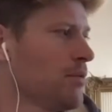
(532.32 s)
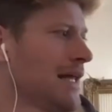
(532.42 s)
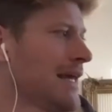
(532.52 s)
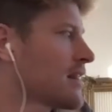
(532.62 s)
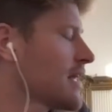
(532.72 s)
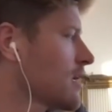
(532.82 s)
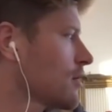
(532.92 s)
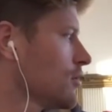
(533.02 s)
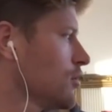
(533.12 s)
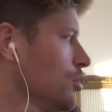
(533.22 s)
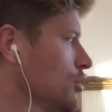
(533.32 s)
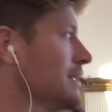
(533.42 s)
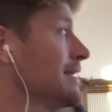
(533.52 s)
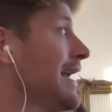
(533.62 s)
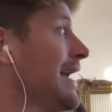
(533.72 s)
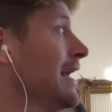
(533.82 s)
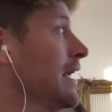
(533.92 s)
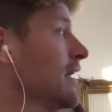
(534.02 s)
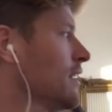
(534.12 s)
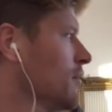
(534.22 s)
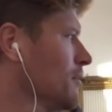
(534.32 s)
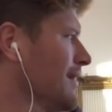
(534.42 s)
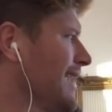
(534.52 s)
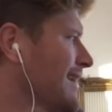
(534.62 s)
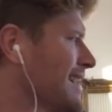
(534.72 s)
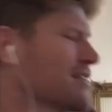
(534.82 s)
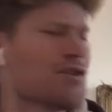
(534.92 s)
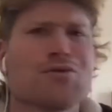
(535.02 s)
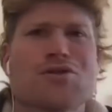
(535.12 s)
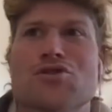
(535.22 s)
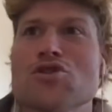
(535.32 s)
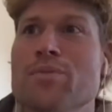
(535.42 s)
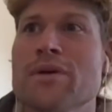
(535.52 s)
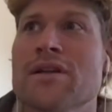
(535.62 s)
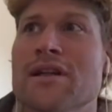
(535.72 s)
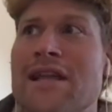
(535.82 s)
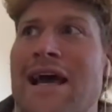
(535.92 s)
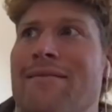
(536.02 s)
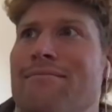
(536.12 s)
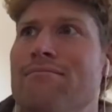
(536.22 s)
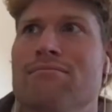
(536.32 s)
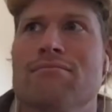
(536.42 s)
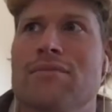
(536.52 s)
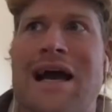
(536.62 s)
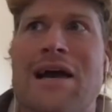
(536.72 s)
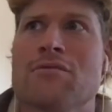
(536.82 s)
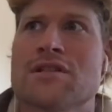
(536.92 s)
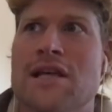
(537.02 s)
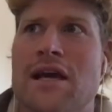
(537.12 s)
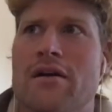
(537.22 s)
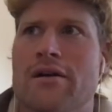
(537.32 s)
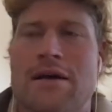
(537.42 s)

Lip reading: I think, looked at that and they were like, that's so stupid that guy was there.